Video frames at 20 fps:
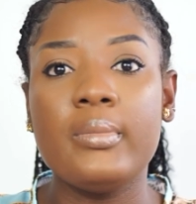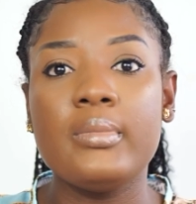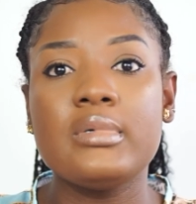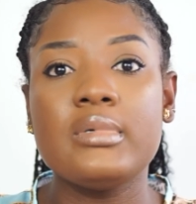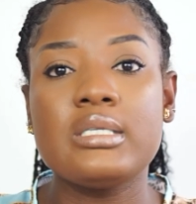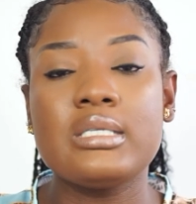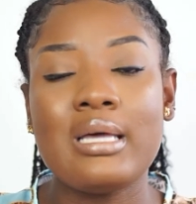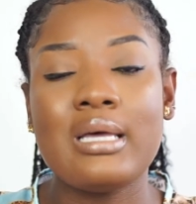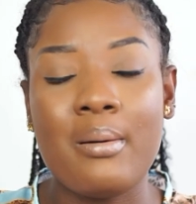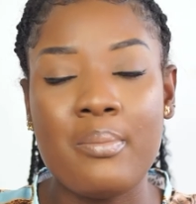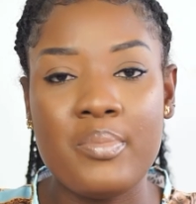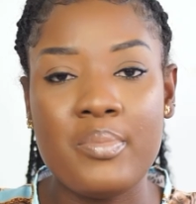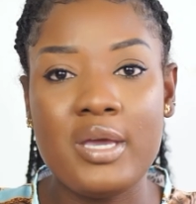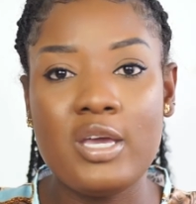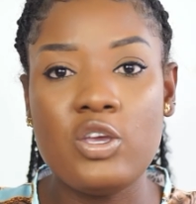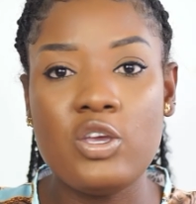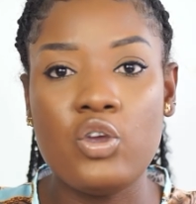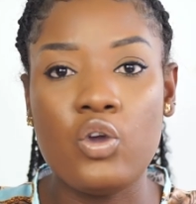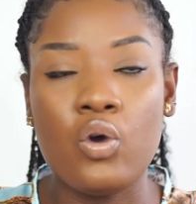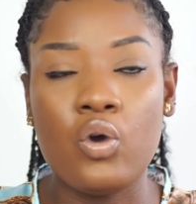
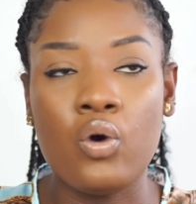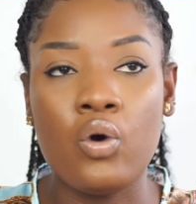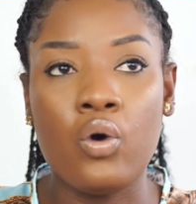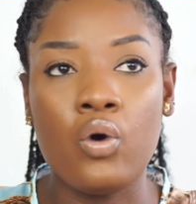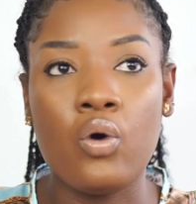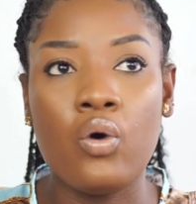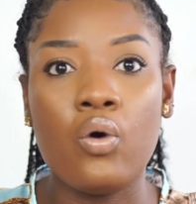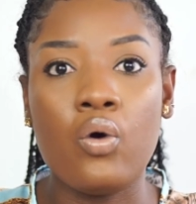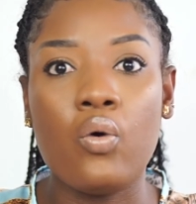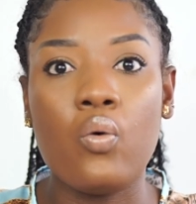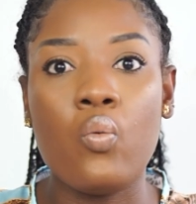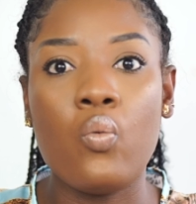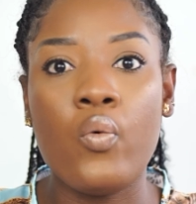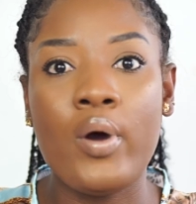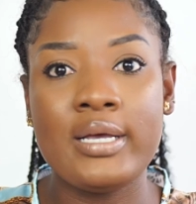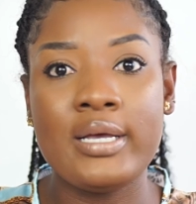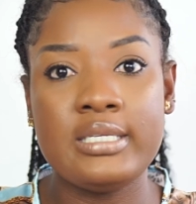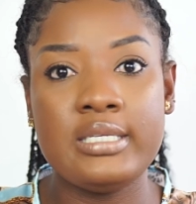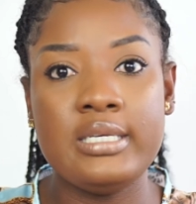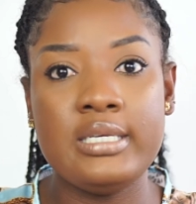submit your
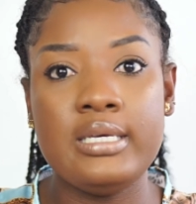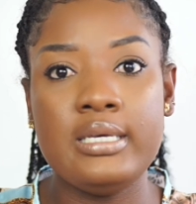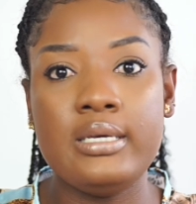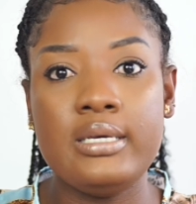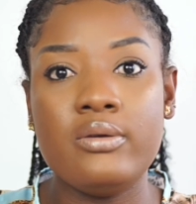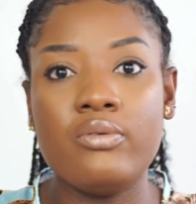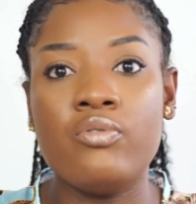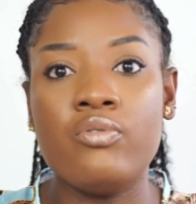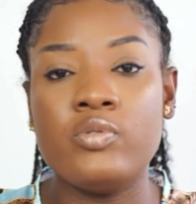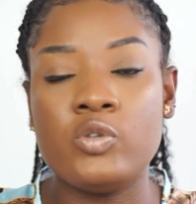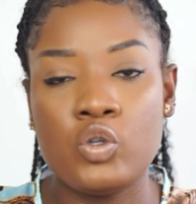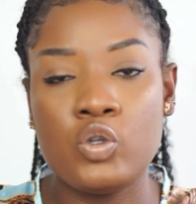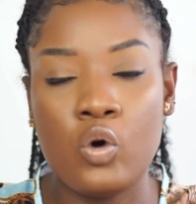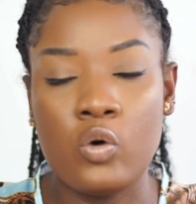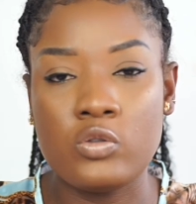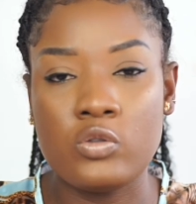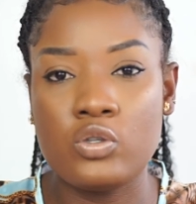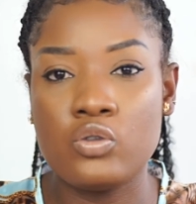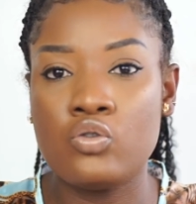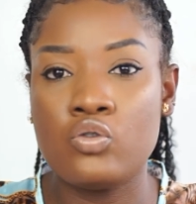WASSCE
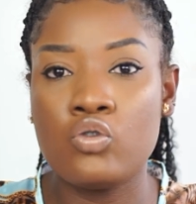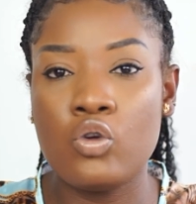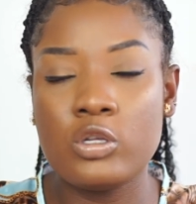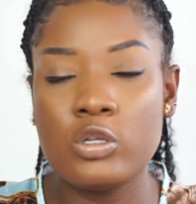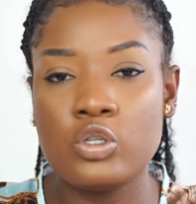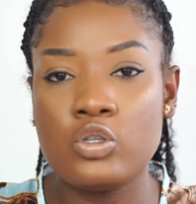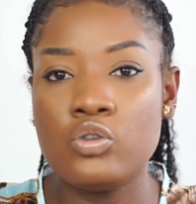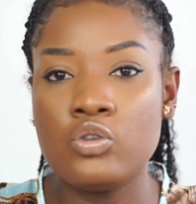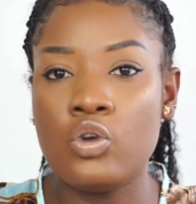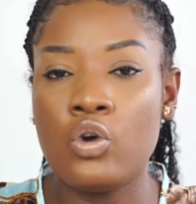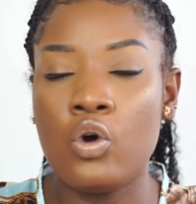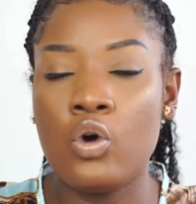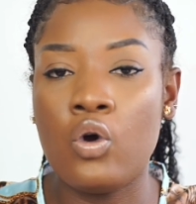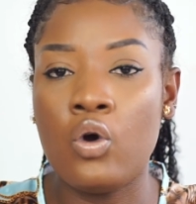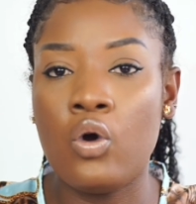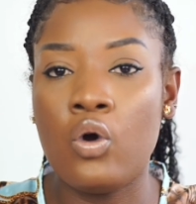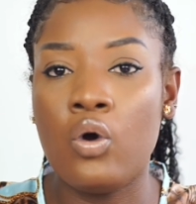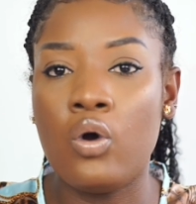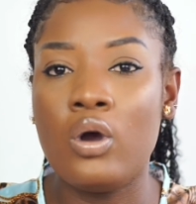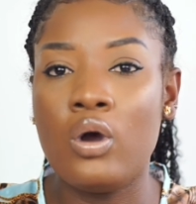results not
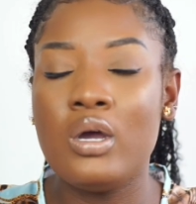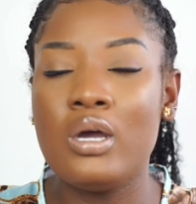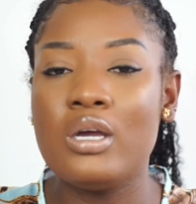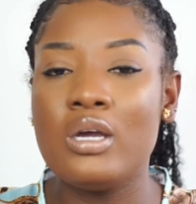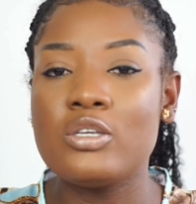your